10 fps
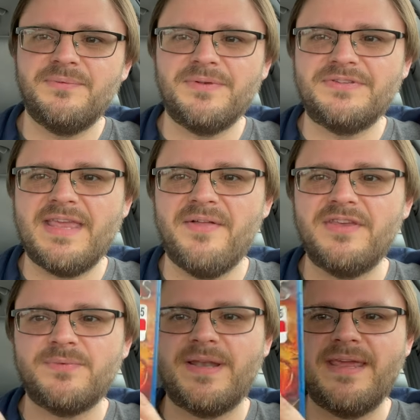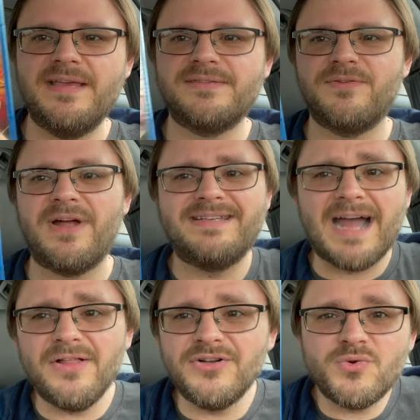We'll see how this one is for
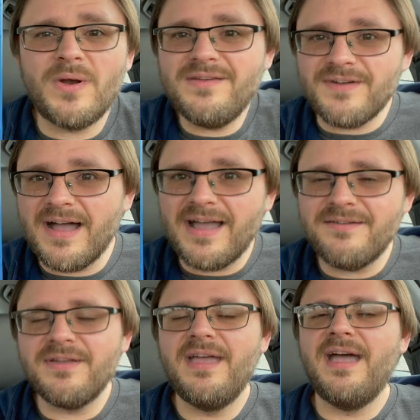$1.25.